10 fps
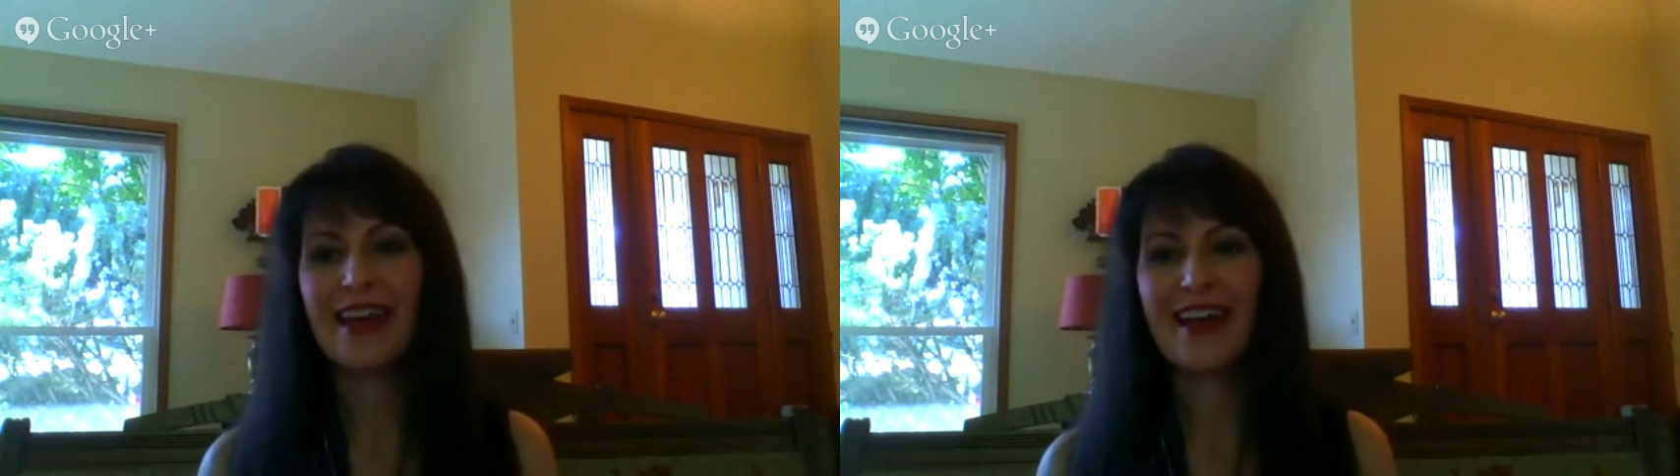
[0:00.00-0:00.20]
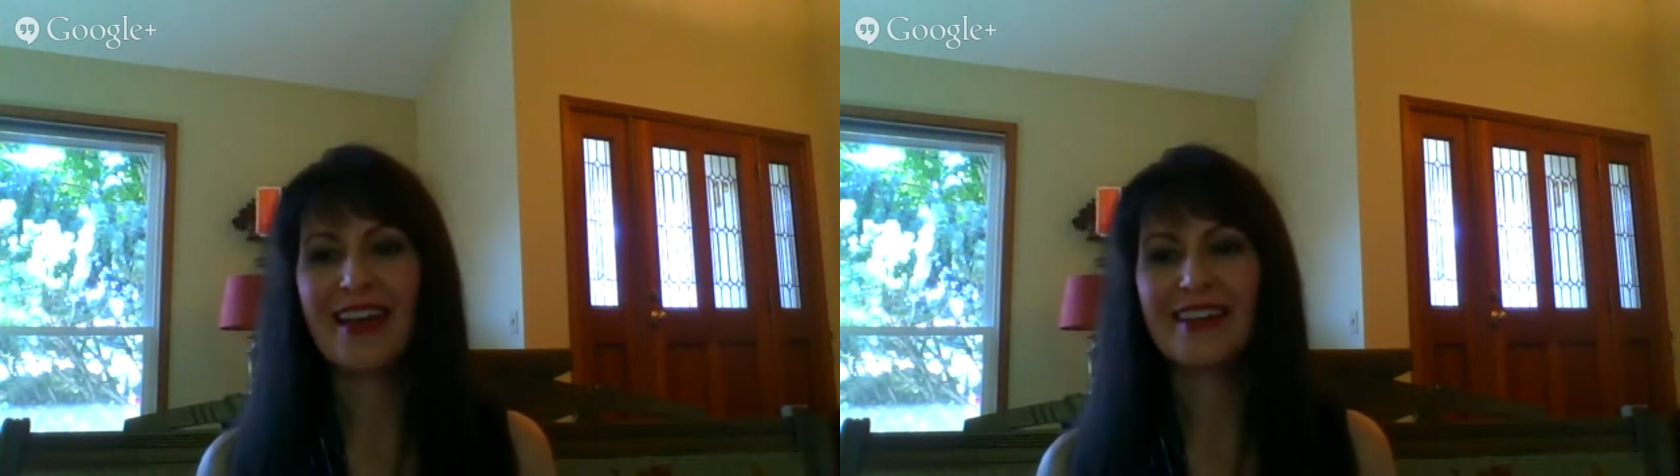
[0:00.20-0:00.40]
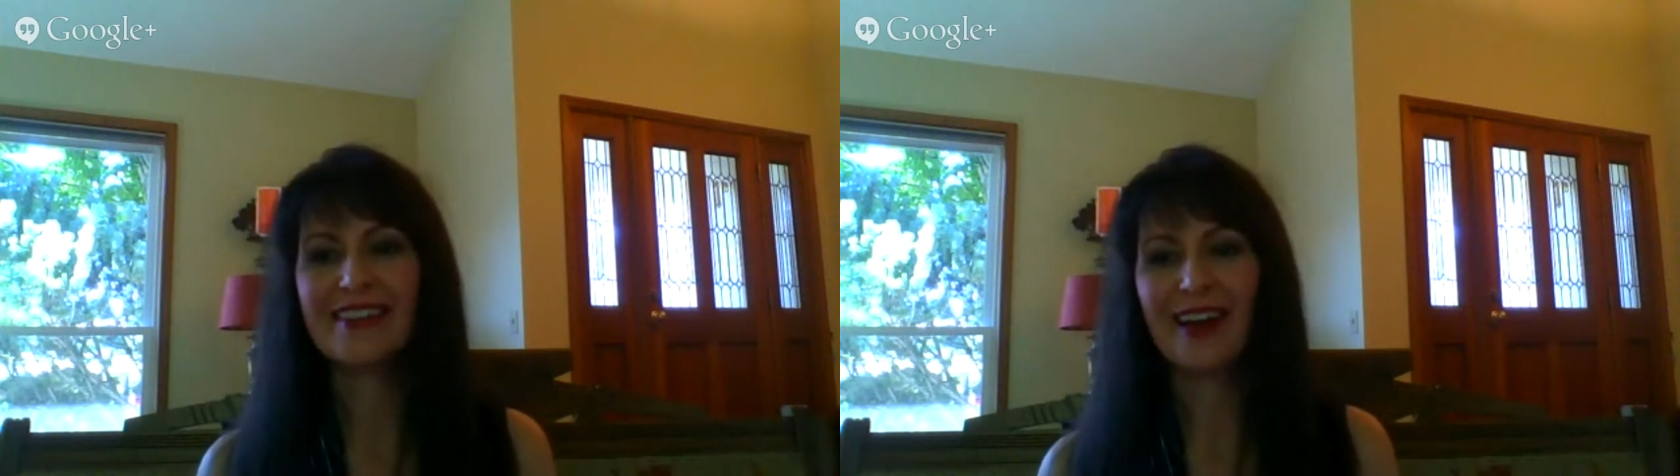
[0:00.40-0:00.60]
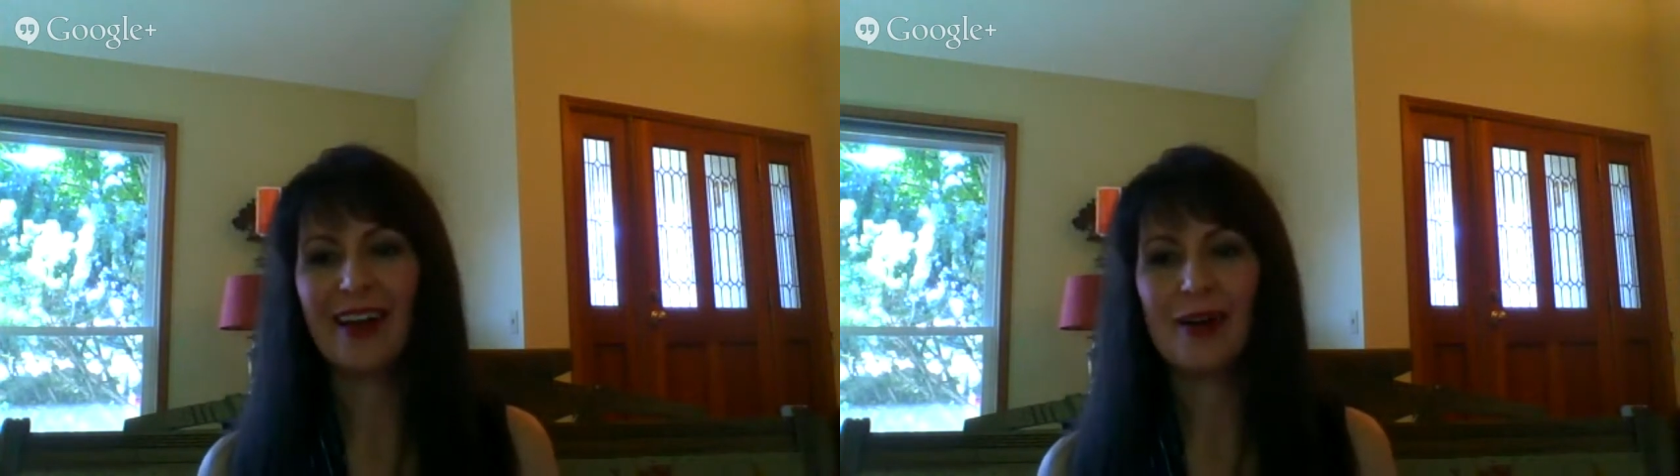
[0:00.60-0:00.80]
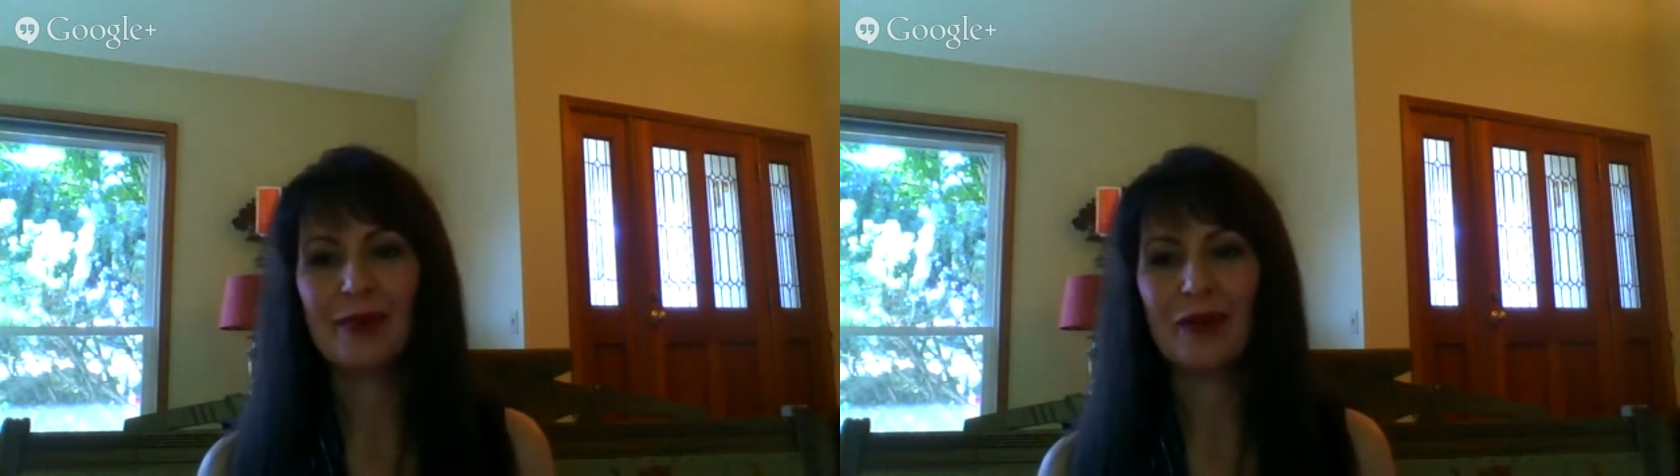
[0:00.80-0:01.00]
And
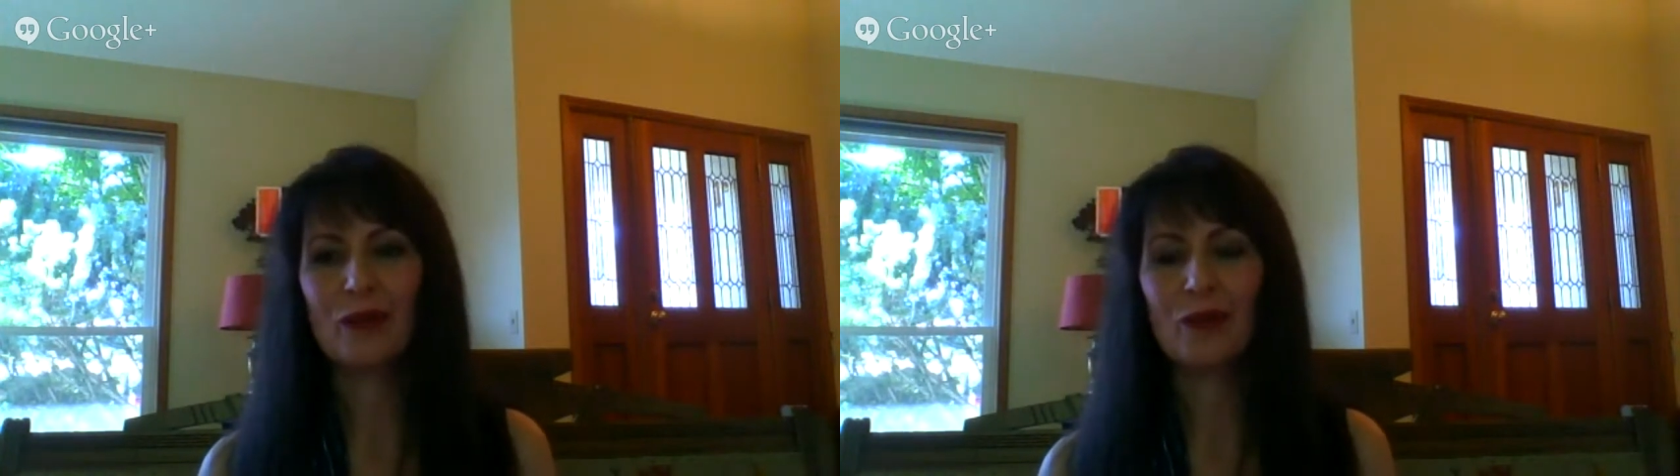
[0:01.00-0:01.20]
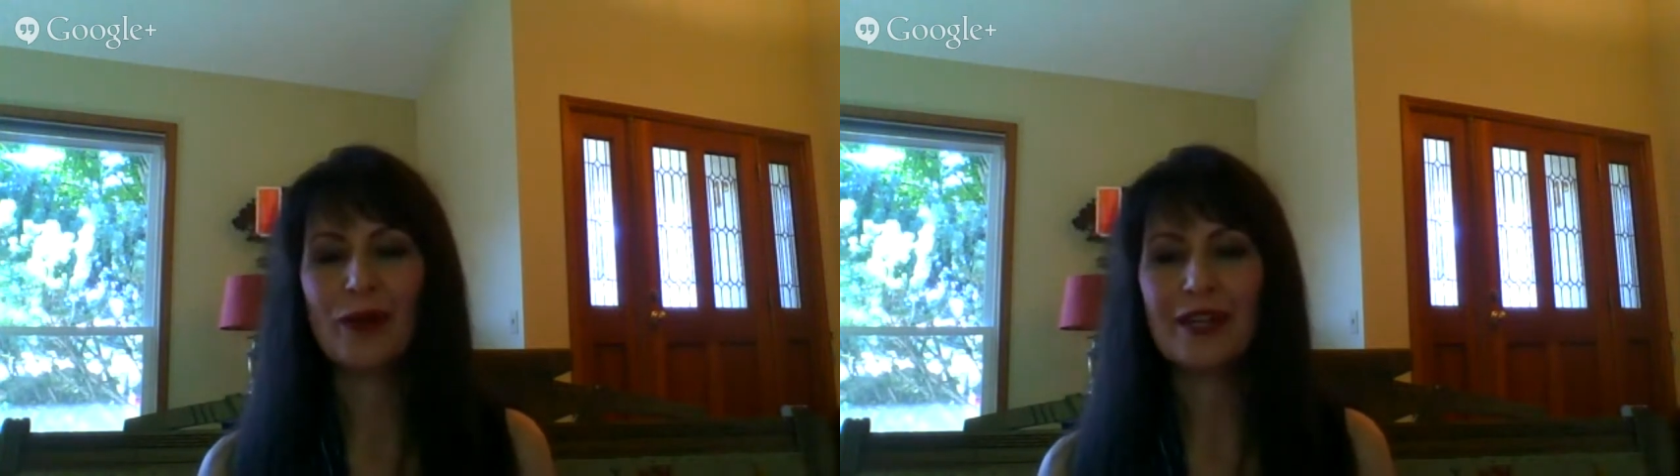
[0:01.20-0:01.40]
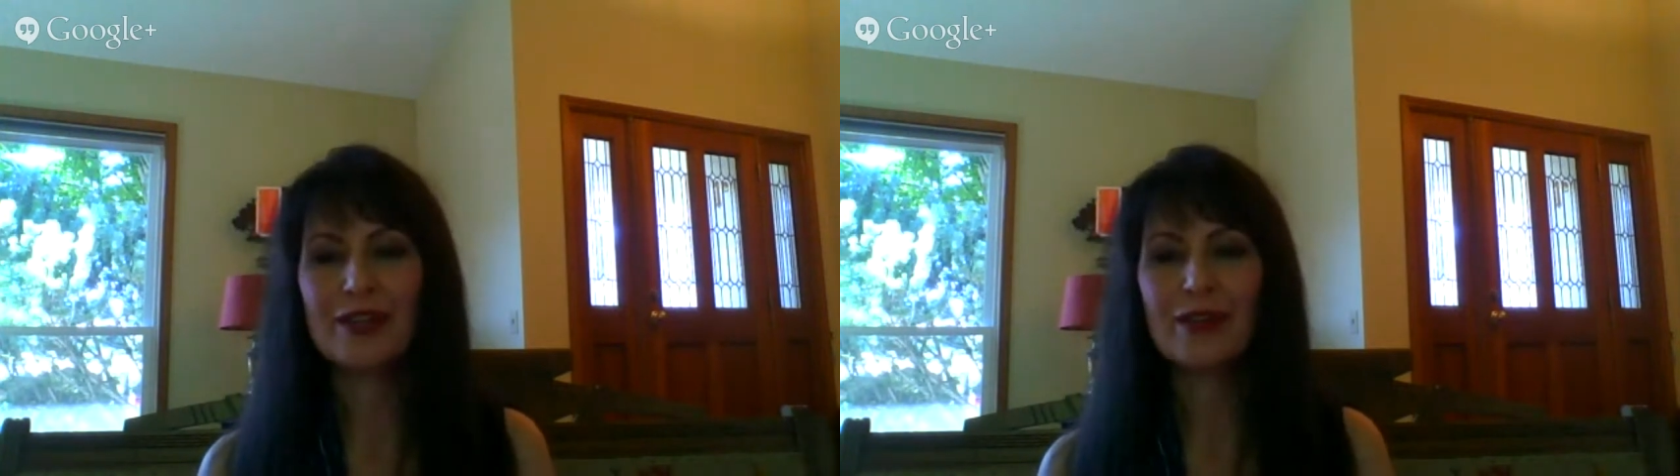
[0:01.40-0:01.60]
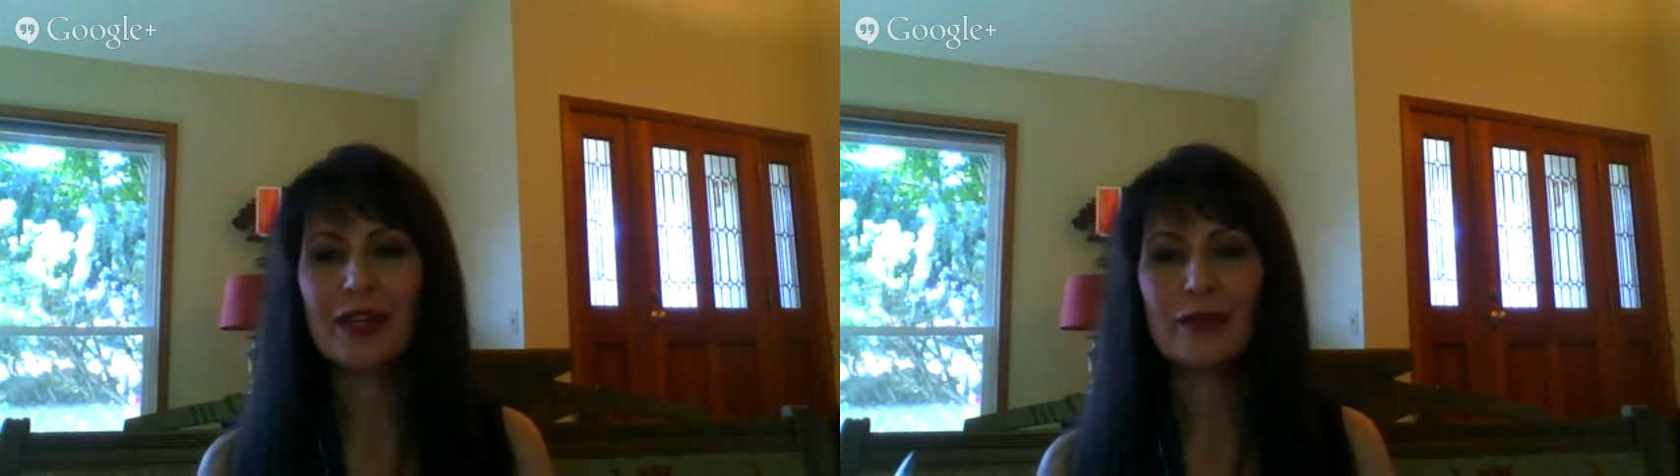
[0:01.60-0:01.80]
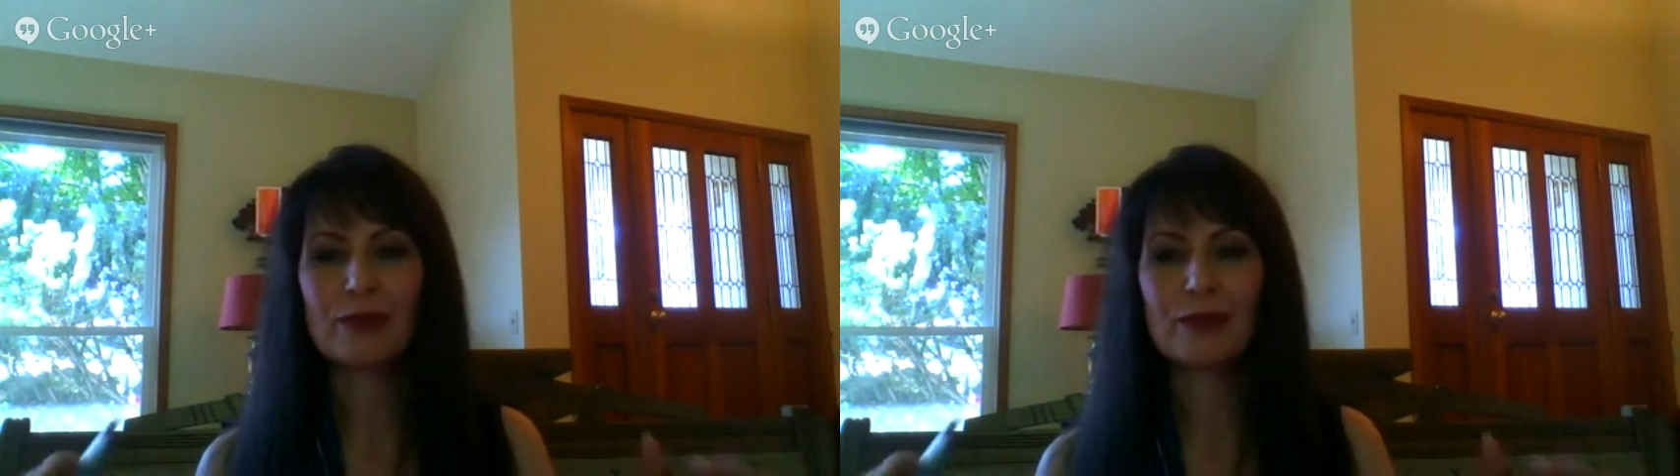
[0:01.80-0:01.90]
when you can